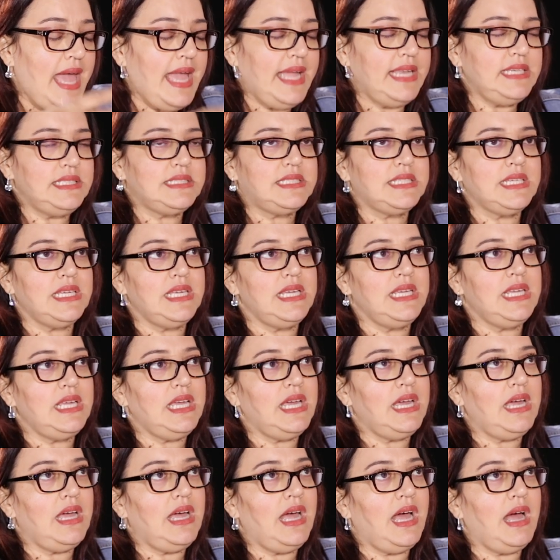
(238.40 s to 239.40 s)
And
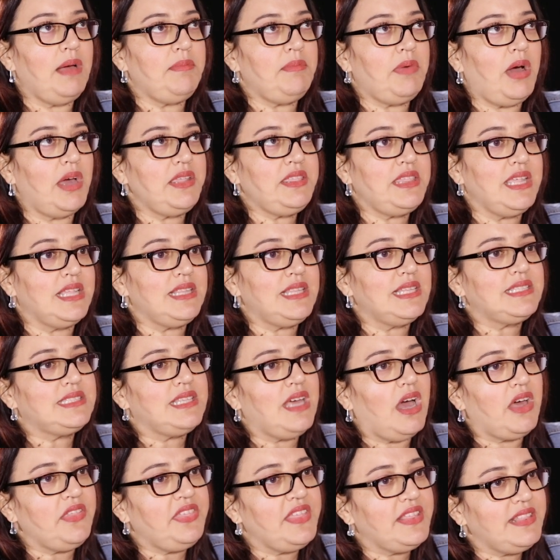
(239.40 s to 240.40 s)
I think
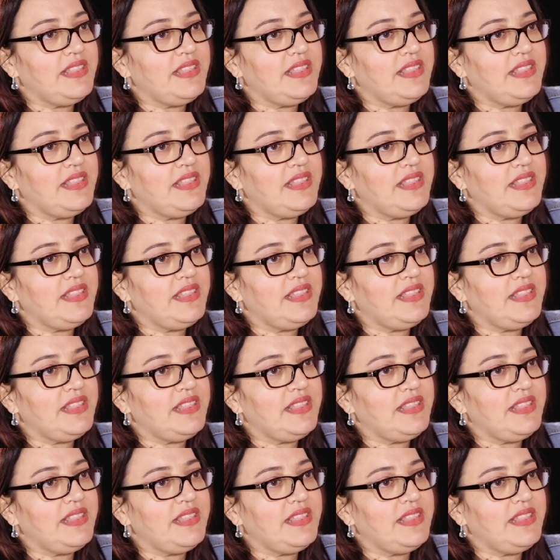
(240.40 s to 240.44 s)
this